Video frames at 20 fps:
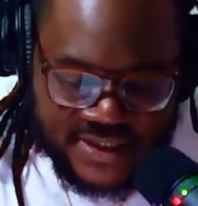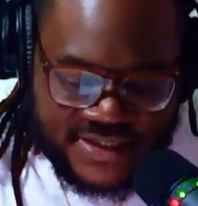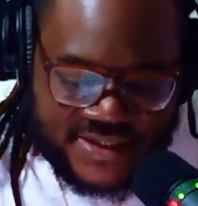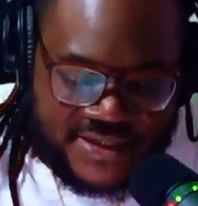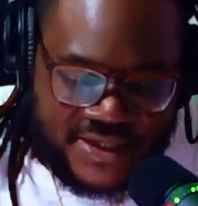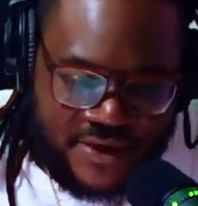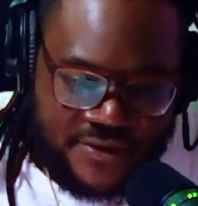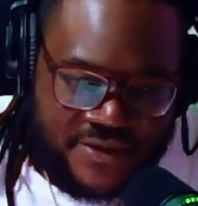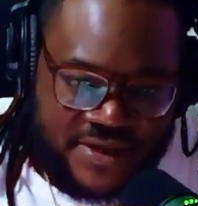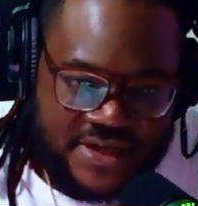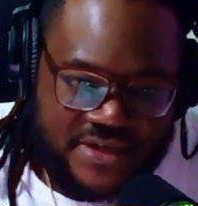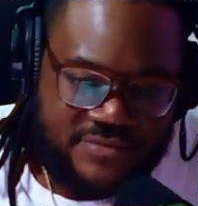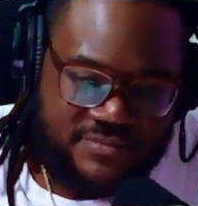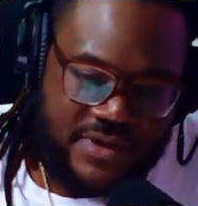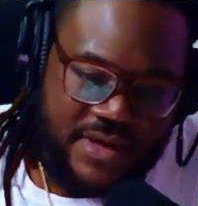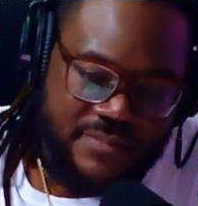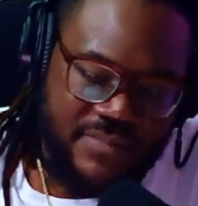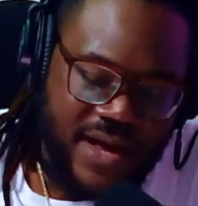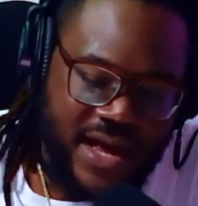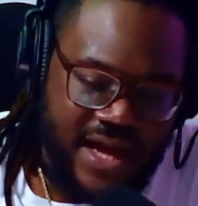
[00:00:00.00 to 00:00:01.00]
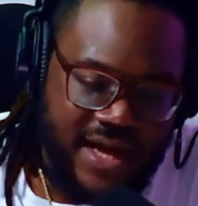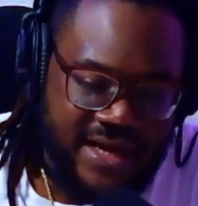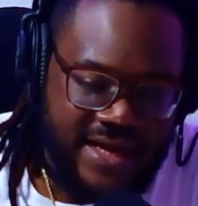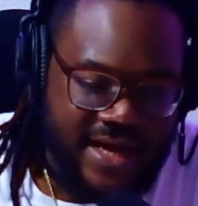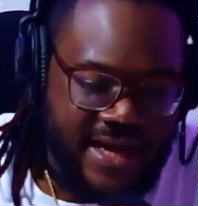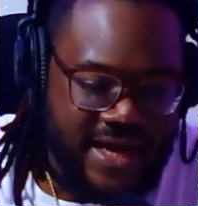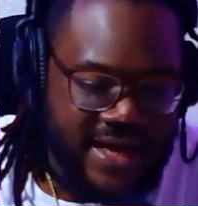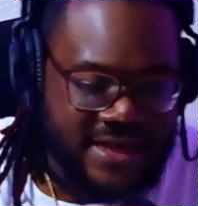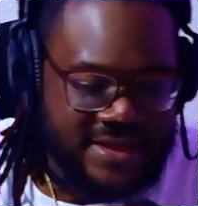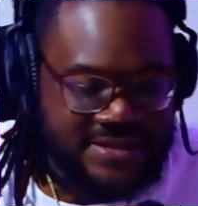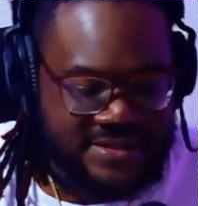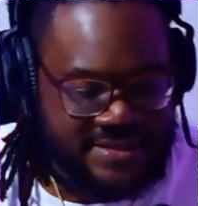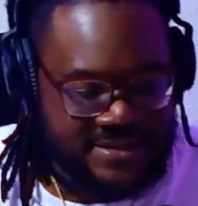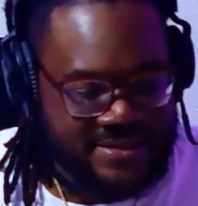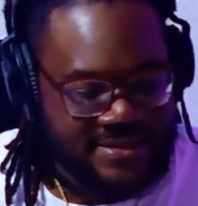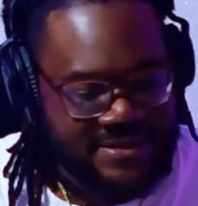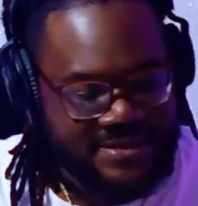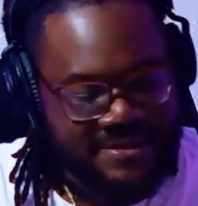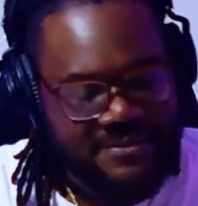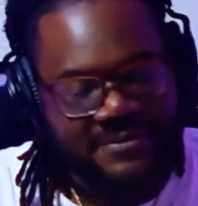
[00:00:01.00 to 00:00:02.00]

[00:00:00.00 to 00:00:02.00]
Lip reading: So this week podcast,